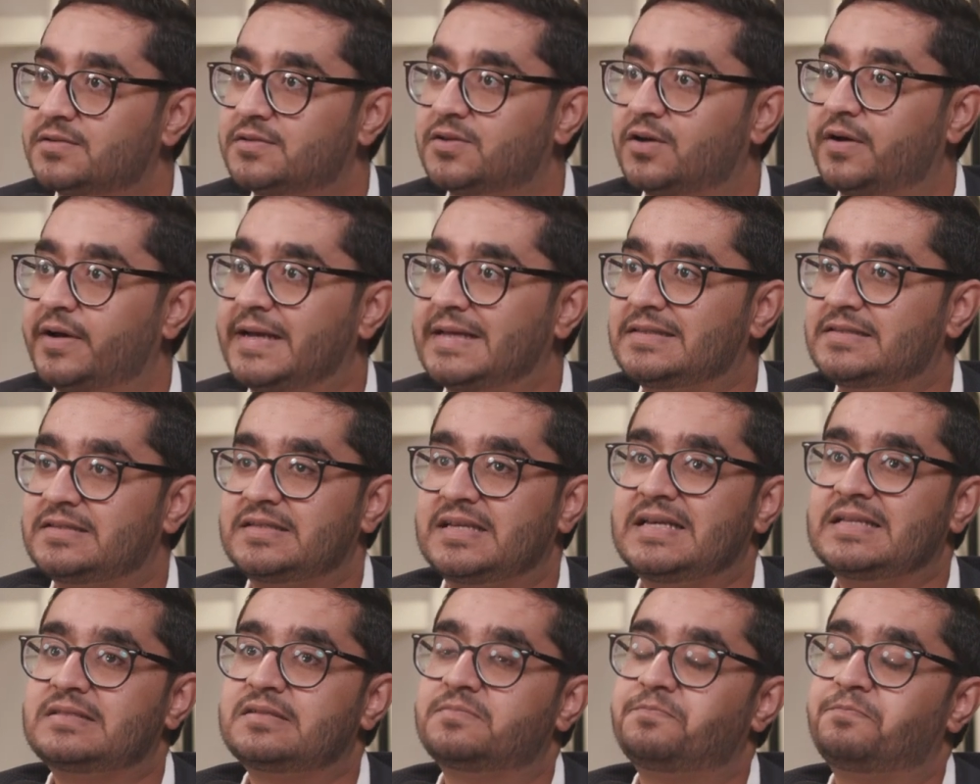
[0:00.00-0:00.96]
So
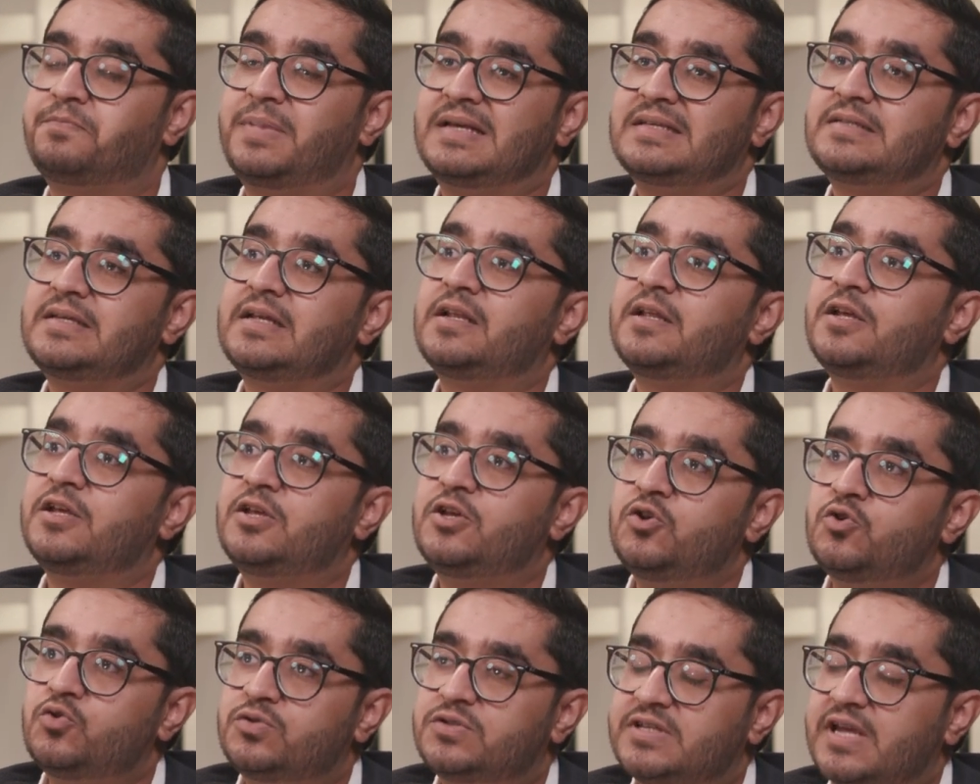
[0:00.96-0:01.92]
it's basically a
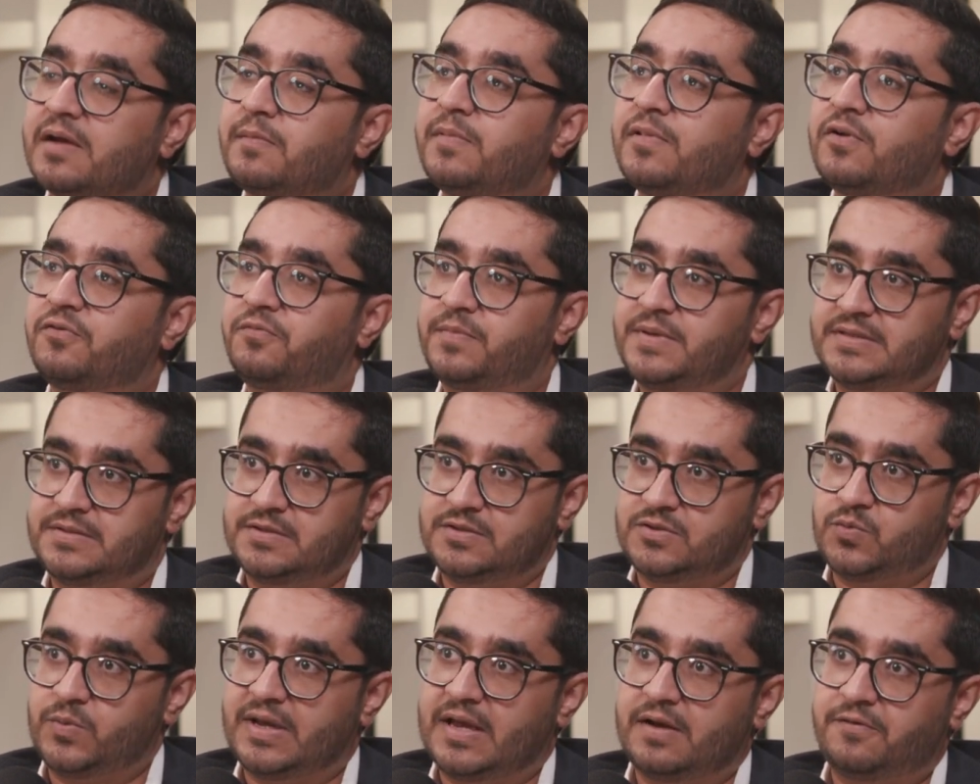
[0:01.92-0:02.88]
huge segment of
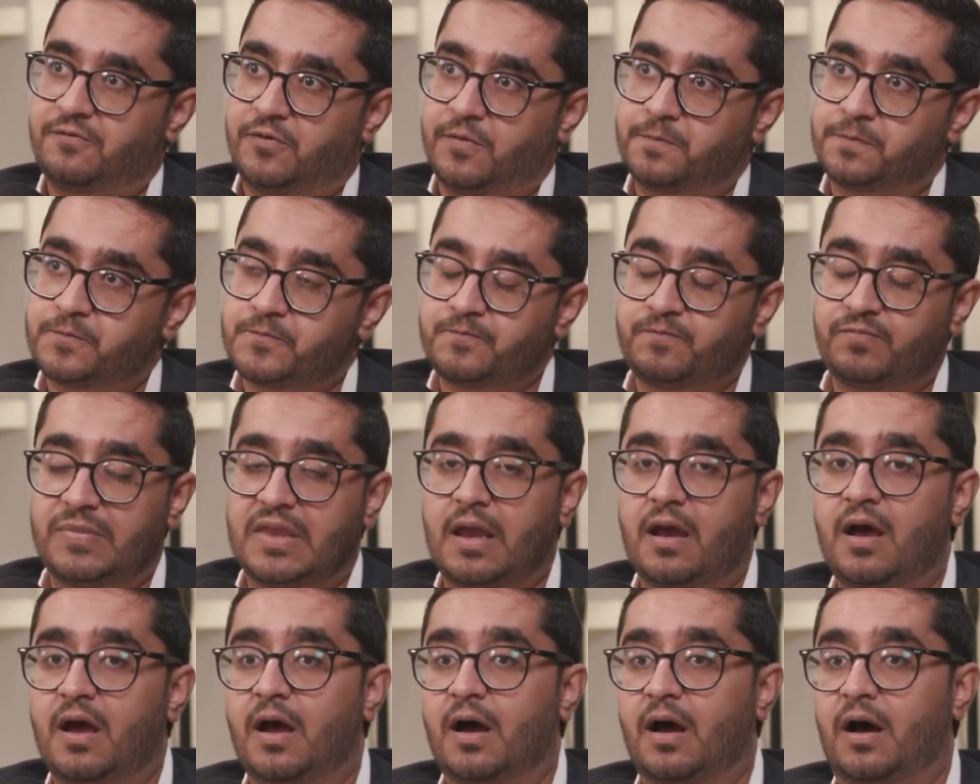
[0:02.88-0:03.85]
business we get from.
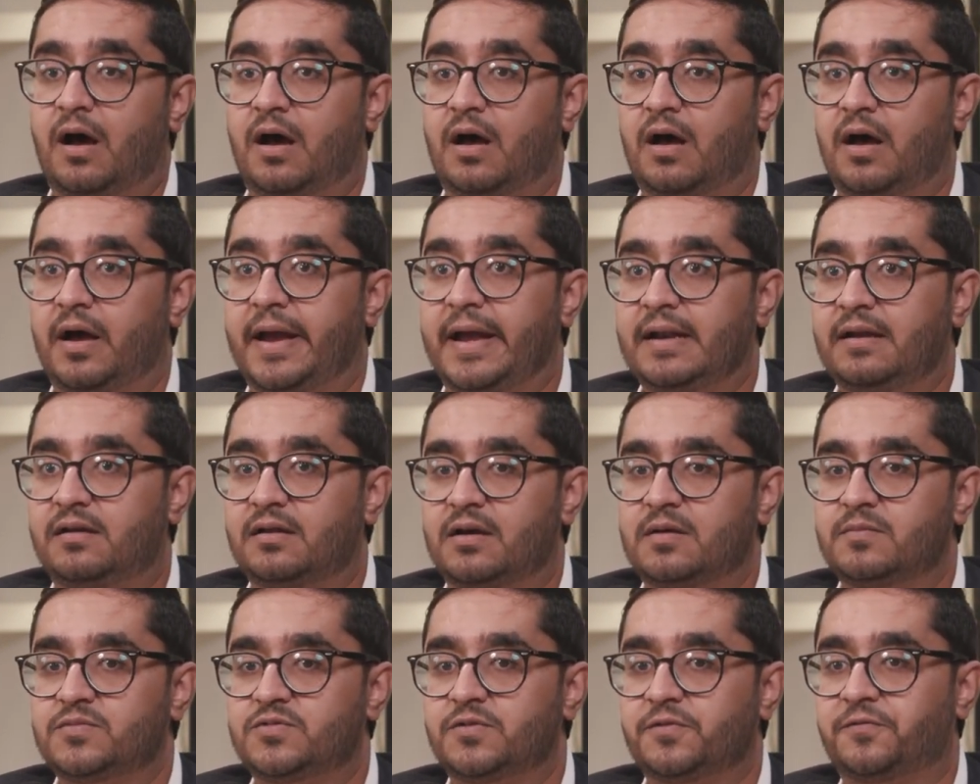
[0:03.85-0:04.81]
In
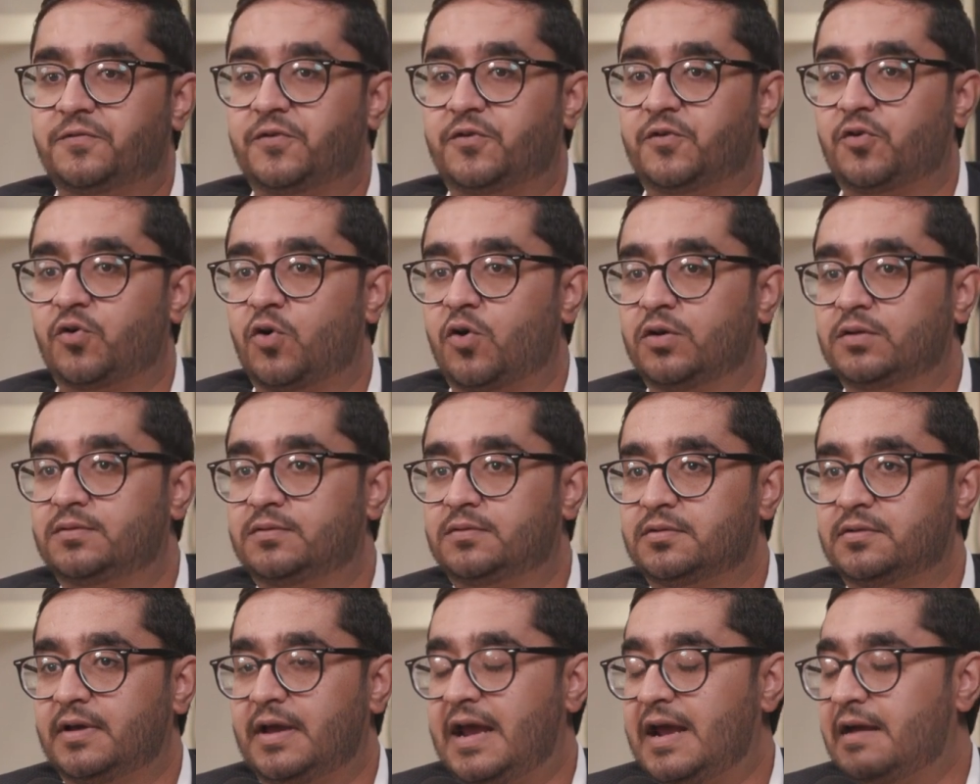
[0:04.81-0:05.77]
terms of growth,
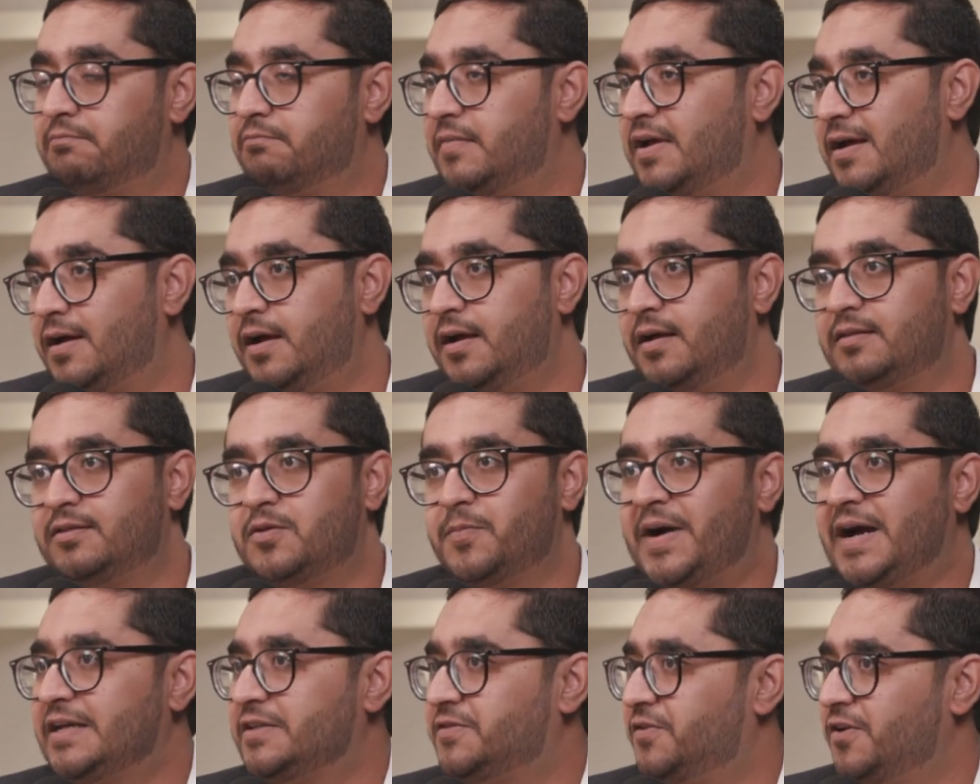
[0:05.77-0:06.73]

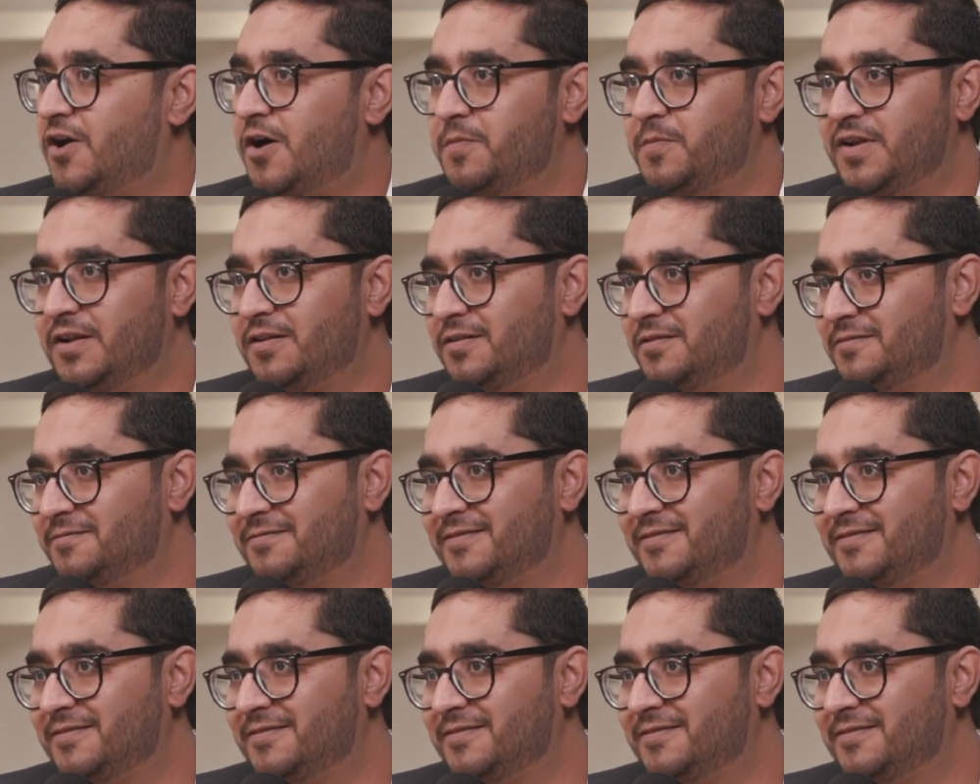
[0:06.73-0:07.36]
Dubai is phenomenal.